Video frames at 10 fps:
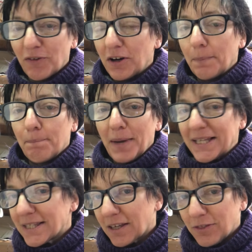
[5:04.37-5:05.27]
very
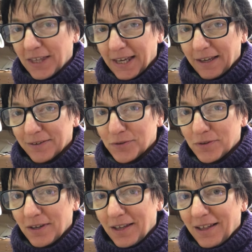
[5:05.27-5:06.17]
basic
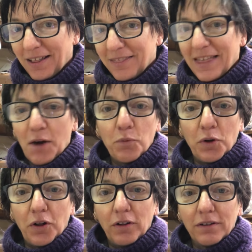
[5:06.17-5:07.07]
things that
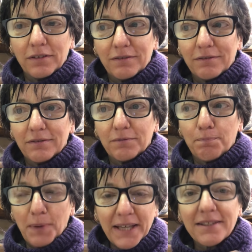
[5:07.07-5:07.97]
will
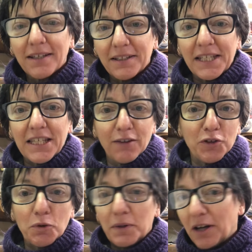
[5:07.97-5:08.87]
basically give
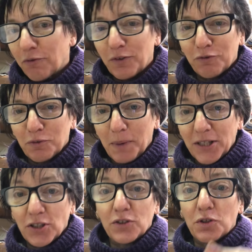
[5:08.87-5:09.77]
you enough
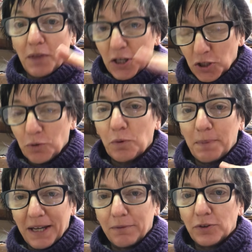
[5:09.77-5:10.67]
information so that you will
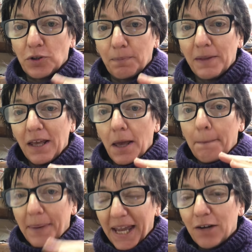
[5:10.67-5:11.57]
be able to
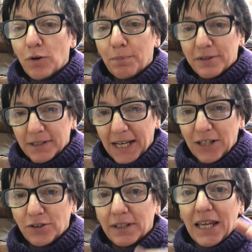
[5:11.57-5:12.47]
paint
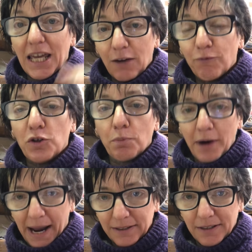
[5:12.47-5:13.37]
representationally if you
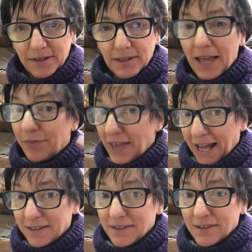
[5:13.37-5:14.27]
practice. And
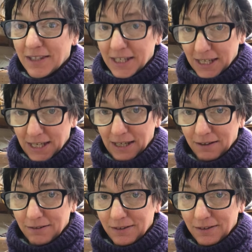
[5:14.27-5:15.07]
that's the key.